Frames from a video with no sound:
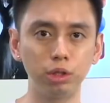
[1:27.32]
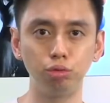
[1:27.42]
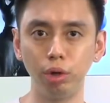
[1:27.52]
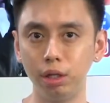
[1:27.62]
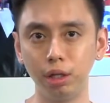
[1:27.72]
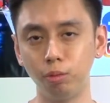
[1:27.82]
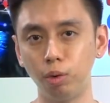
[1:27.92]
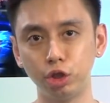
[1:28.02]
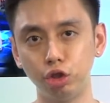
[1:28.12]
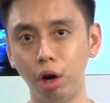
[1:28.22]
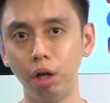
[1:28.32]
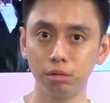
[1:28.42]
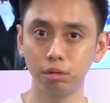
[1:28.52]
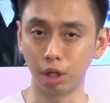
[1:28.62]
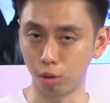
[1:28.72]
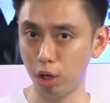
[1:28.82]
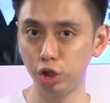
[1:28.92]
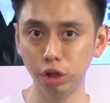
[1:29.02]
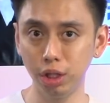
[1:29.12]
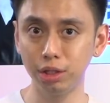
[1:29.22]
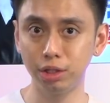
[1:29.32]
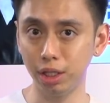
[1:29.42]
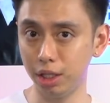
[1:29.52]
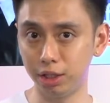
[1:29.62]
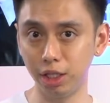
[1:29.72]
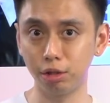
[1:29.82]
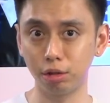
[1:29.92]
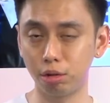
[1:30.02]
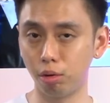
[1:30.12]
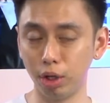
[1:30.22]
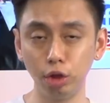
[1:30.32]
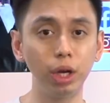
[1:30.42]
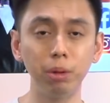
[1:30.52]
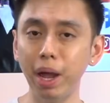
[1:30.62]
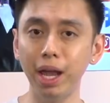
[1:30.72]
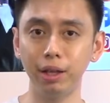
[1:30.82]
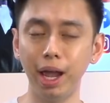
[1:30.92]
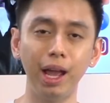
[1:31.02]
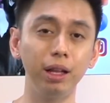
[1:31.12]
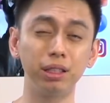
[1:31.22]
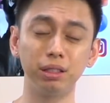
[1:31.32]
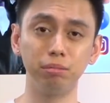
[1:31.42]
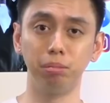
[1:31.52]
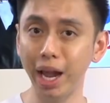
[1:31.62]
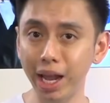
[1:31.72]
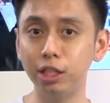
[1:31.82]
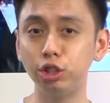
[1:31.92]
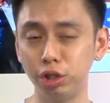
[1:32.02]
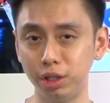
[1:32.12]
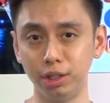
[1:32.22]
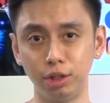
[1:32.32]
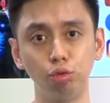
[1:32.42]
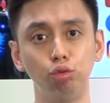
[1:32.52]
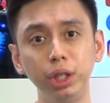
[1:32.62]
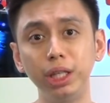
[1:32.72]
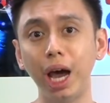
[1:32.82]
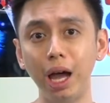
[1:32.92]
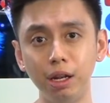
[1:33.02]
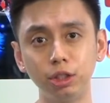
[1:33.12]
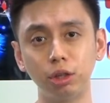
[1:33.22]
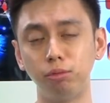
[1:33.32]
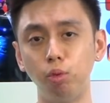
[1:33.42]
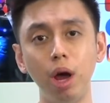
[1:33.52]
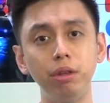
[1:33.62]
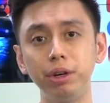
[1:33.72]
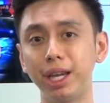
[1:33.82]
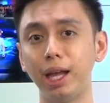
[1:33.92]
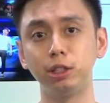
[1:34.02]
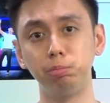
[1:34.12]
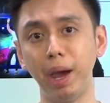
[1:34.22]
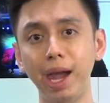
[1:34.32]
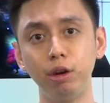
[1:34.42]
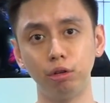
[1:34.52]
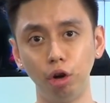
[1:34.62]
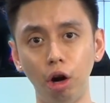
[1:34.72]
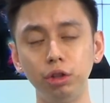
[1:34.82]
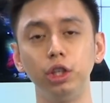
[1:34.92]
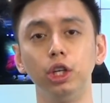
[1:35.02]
real and what's not. The question is it going to get banned? And my answer is this: regardless of whether it gets banned or not,